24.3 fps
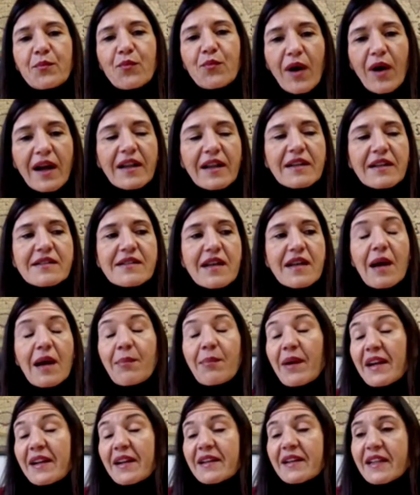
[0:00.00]
Wilde
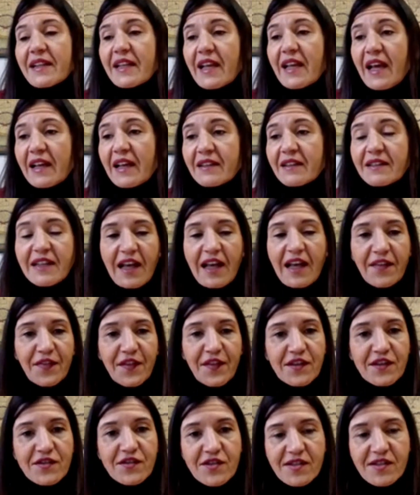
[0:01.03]
apparently had
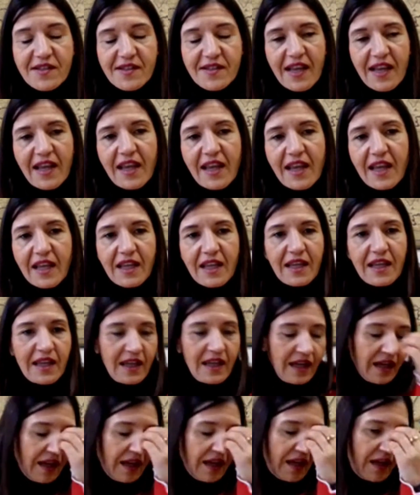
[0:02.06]
nothing to
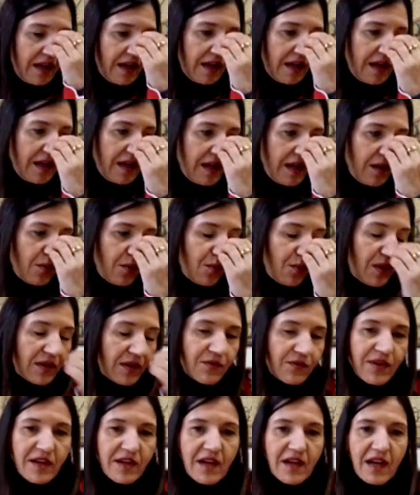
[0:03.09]
say
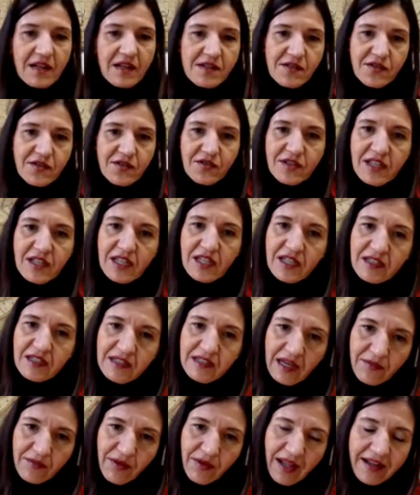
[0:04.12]
with regards to the
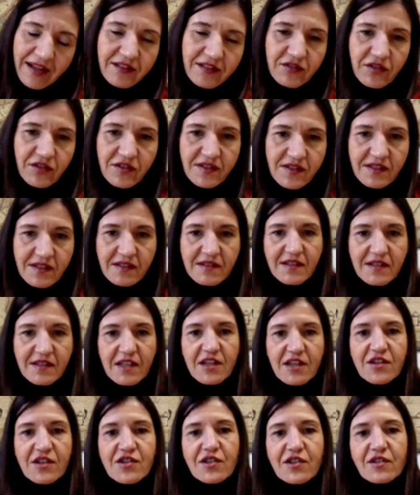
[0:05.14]
director's
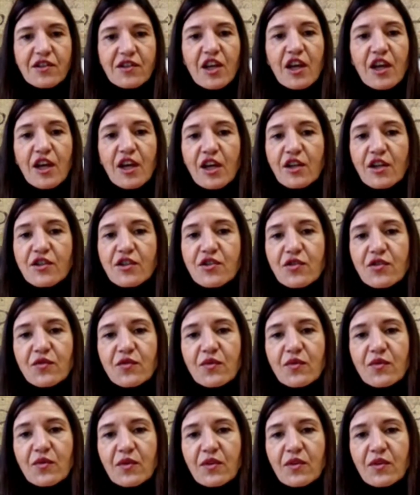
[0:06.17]
decision
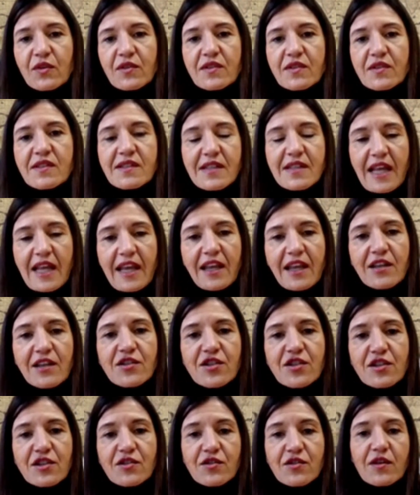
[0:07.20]
to
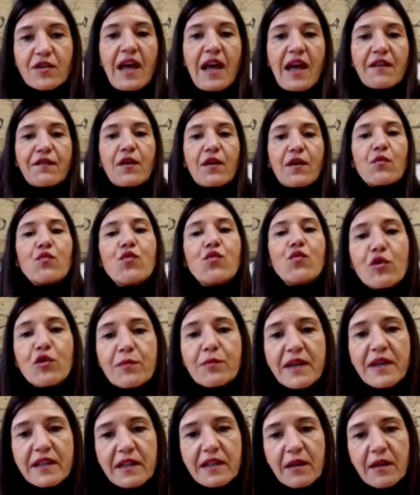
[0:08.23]
have a
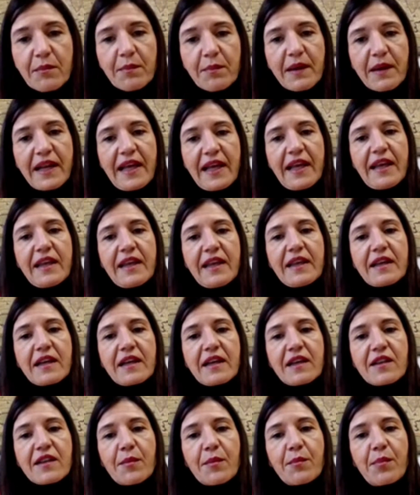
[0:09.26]
woman
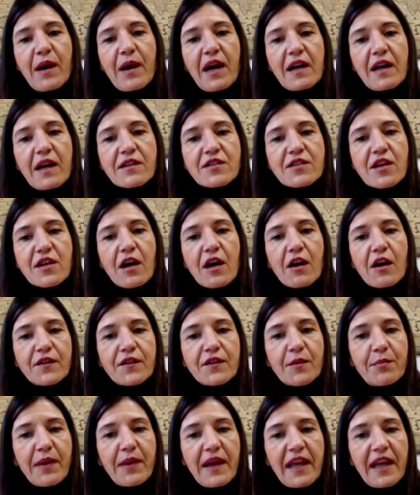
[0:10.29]
playing the part
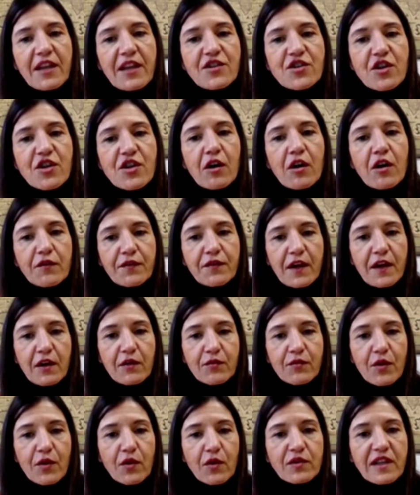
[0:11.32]
of the page of
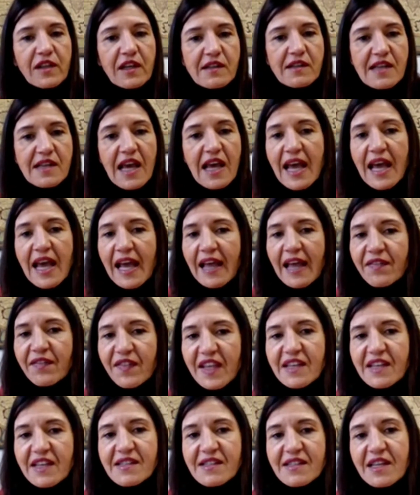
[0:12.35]
Erodeus.
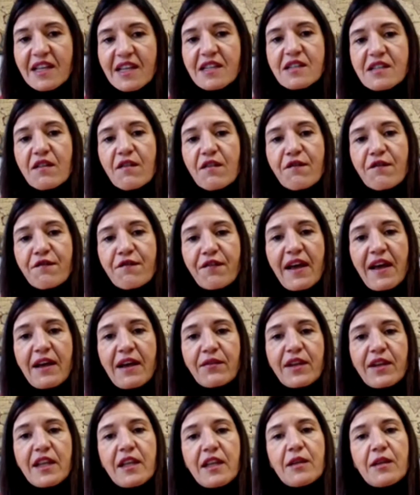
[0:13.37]
And this is
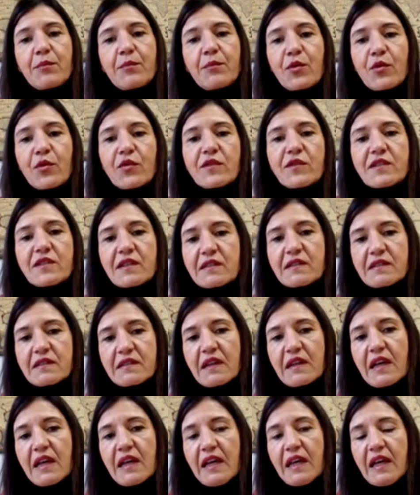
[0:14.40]
very
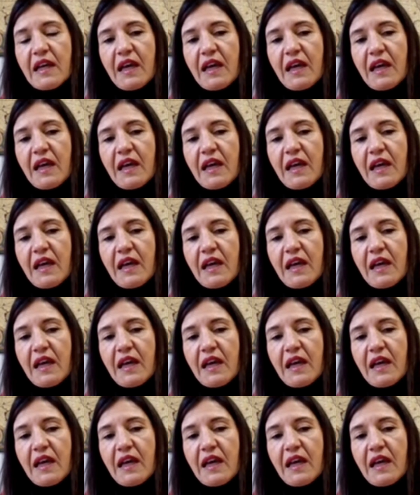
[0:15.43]
important